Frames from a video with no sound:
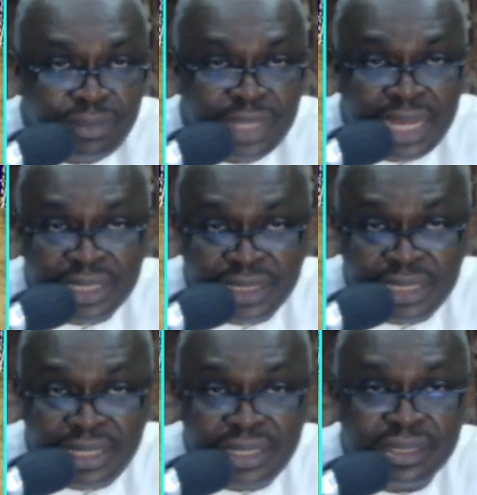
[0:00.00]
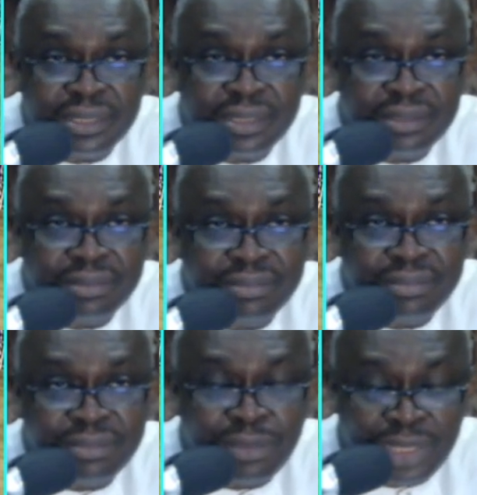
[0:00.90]
And see this.
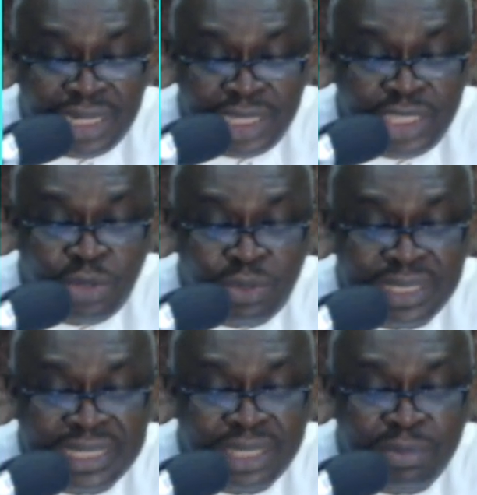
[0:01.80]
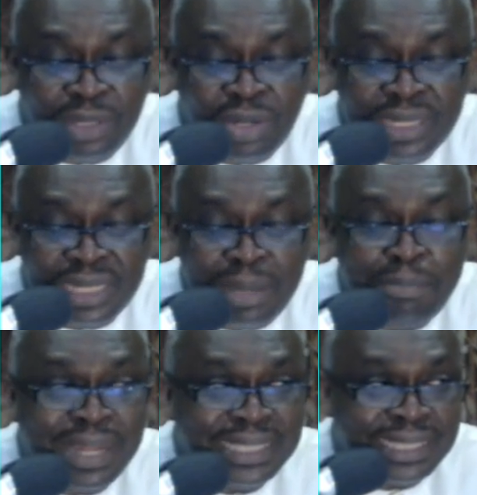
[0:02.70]
But religion will tell you because they didn't
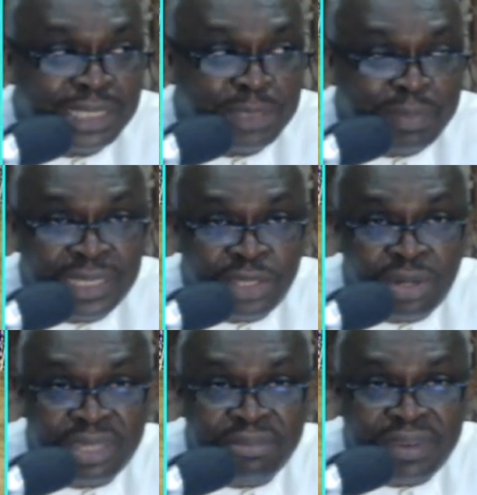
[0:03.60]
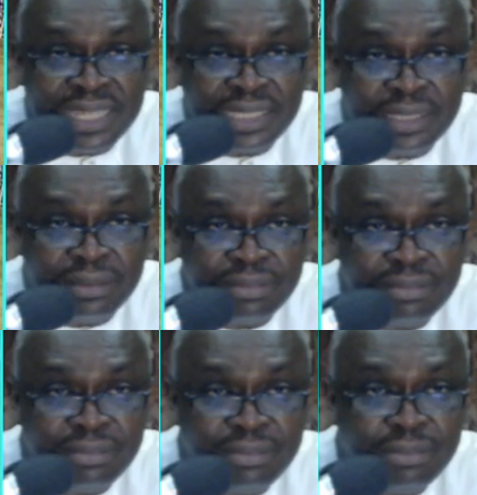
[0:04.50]
participate during fasting,
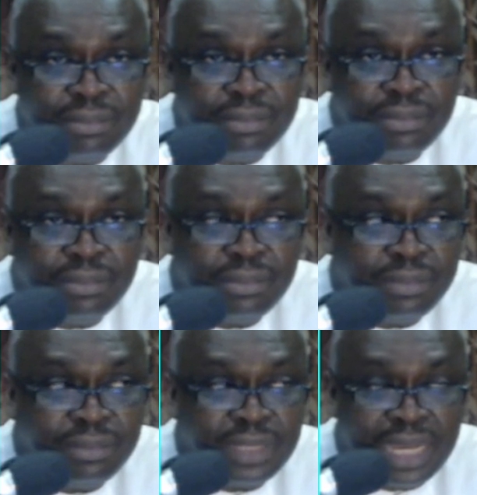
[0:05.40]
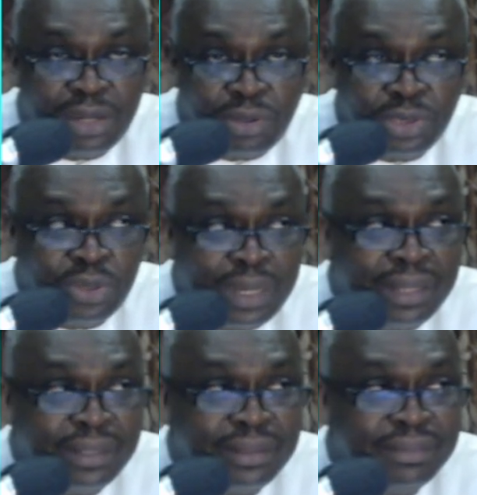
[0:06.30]
they are going to
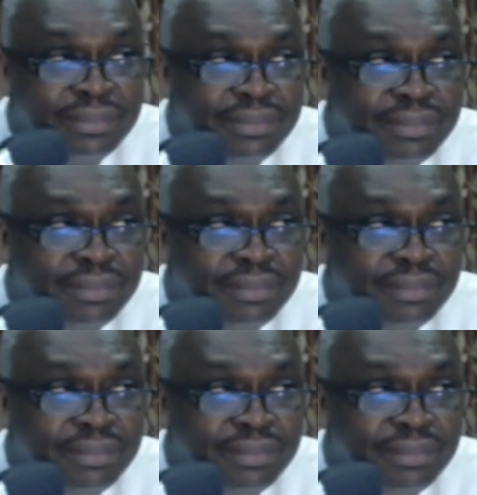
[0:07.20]
hell.